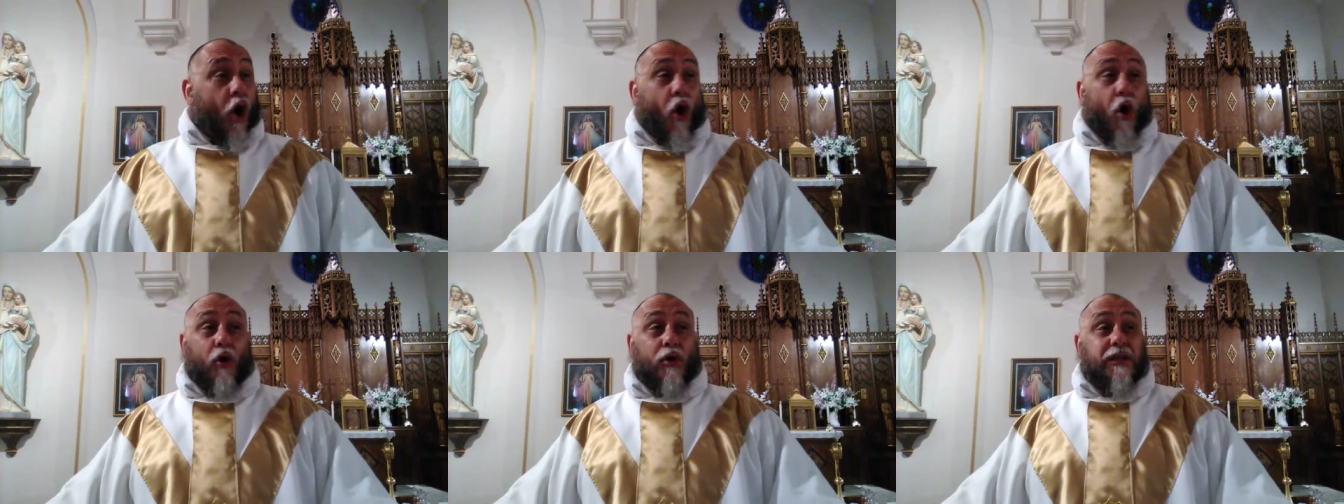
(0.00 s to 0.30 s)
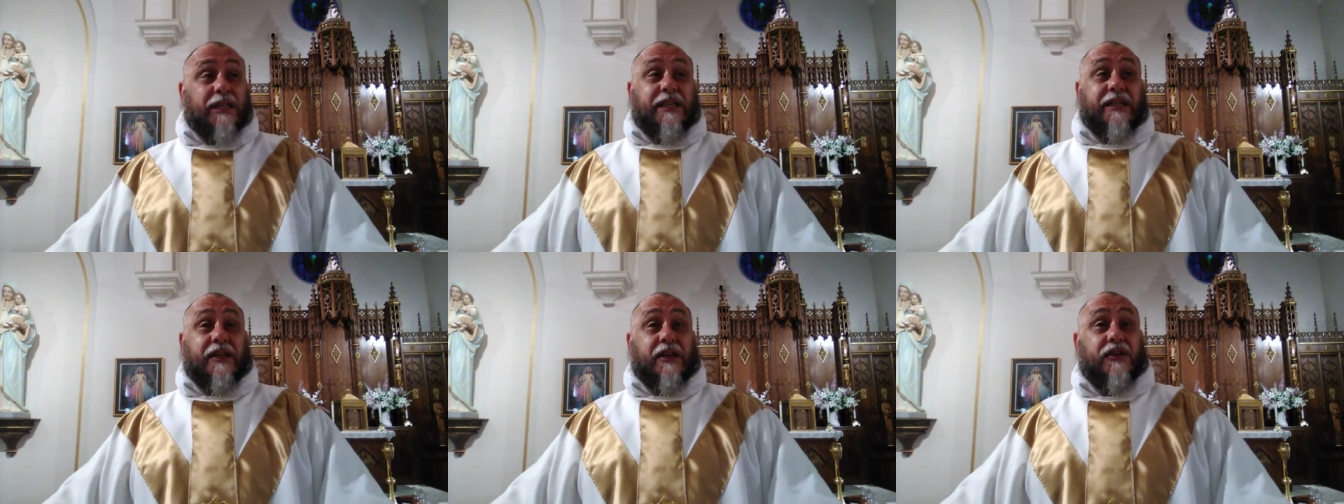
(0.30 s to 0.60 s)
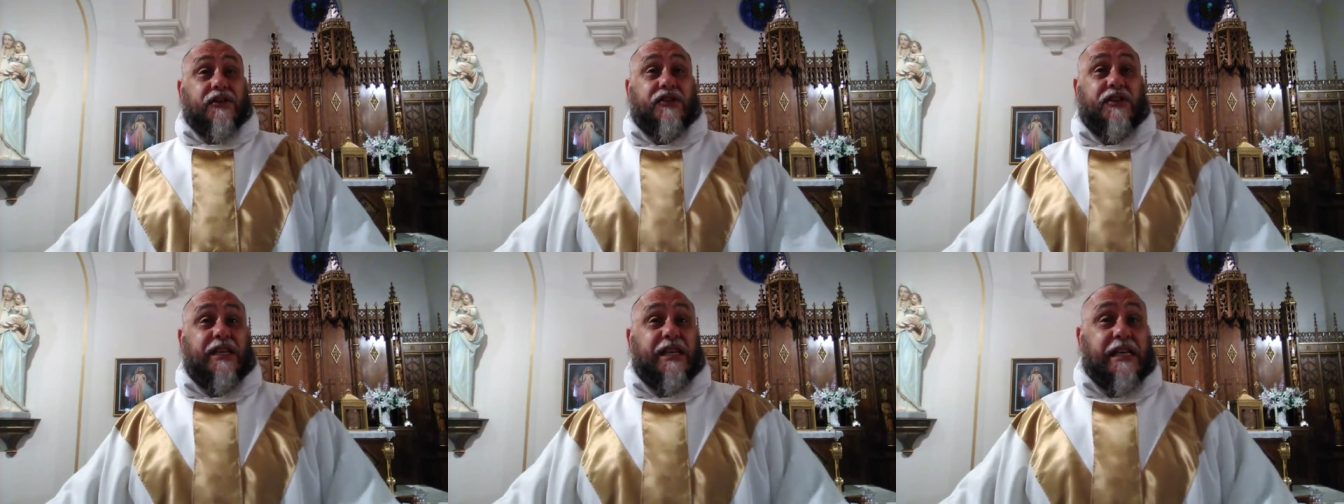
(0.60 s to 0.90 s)

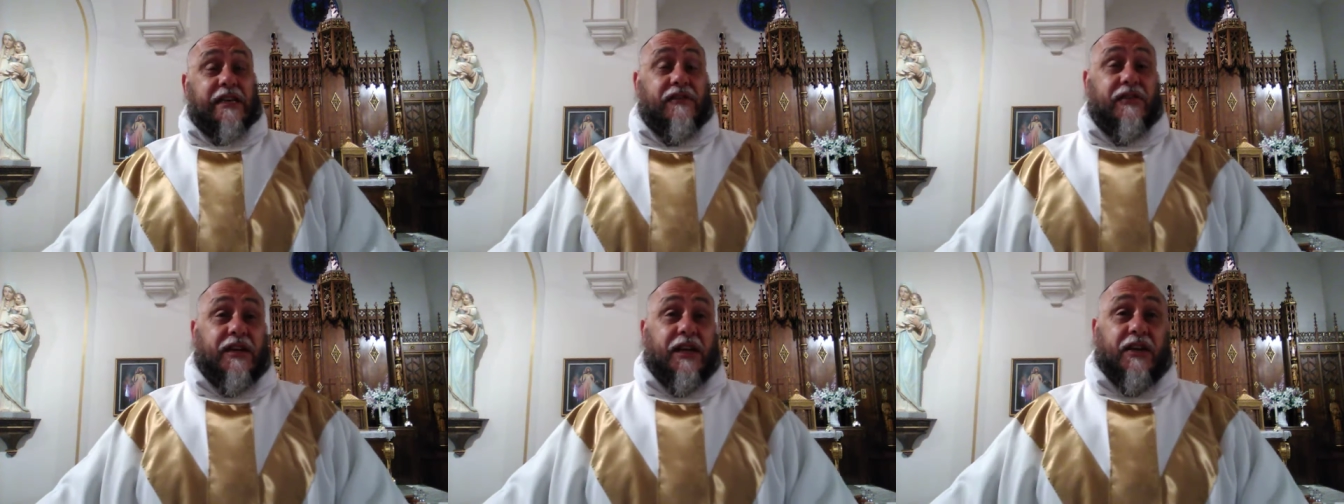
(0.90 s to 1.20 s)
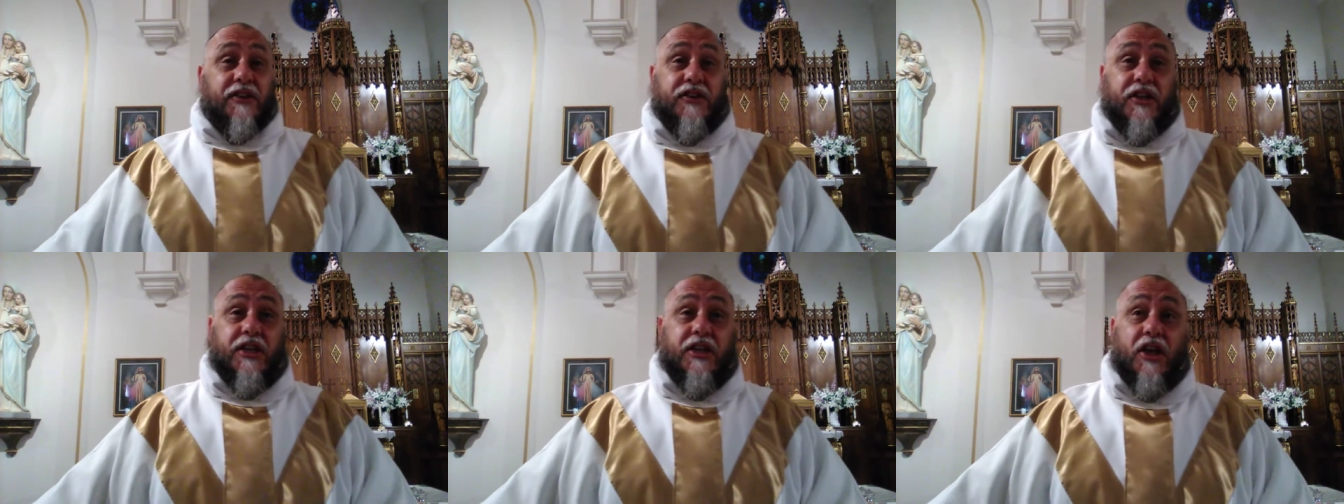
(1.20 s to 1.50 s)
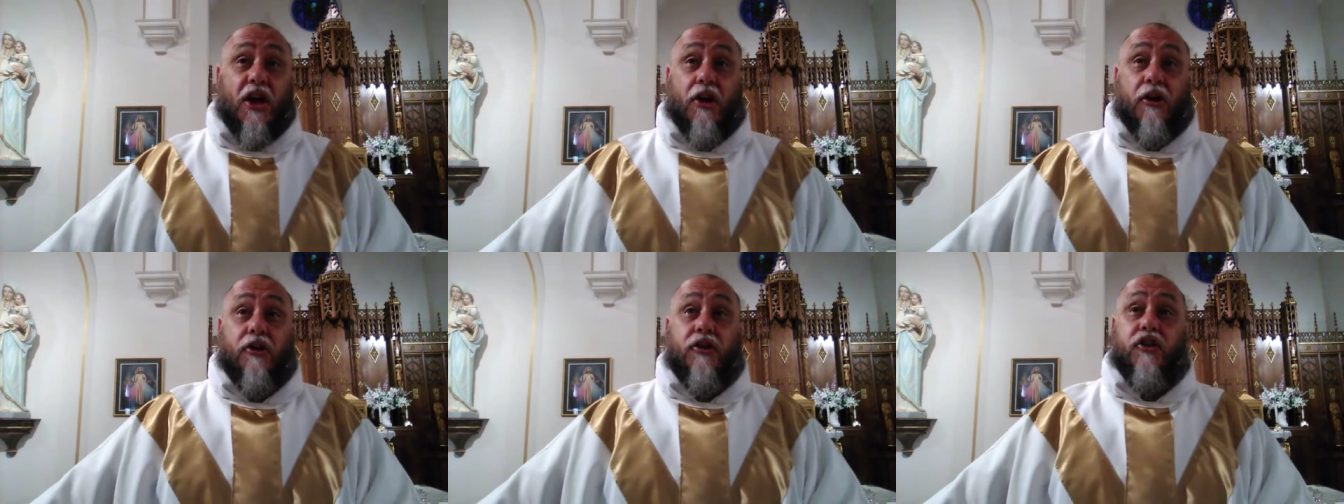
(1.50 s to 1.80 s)
holiness even as a
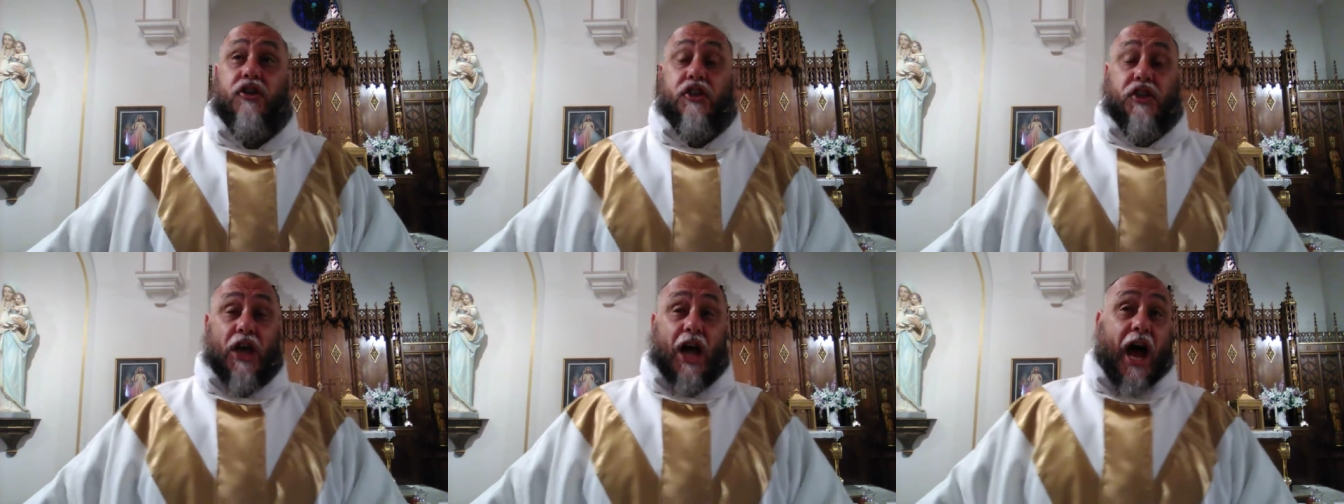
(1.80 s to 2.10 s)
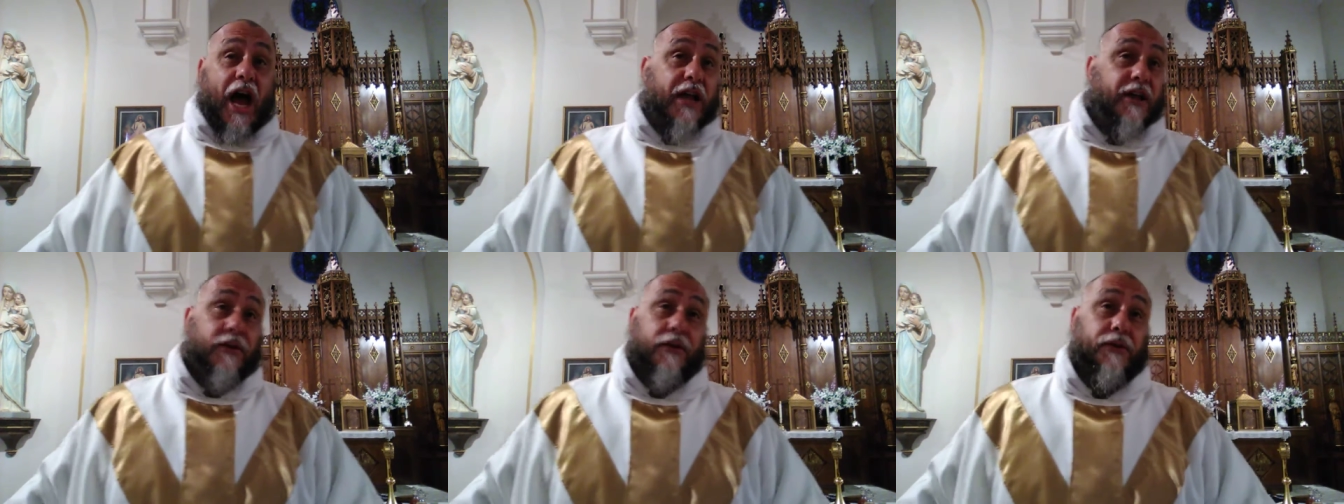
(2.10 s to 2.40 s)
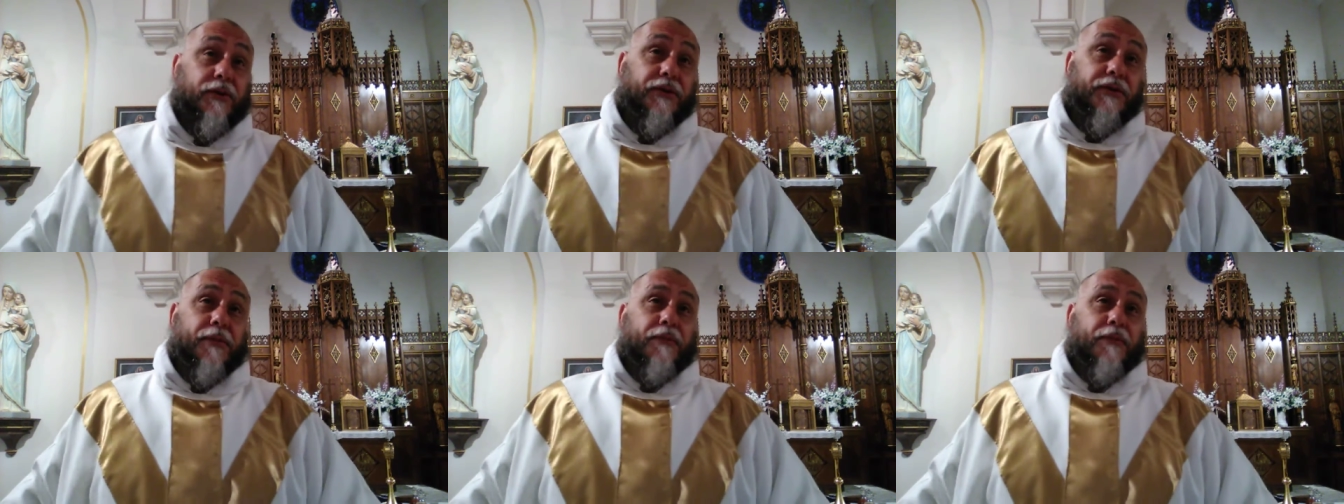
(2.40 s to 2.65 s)
young child.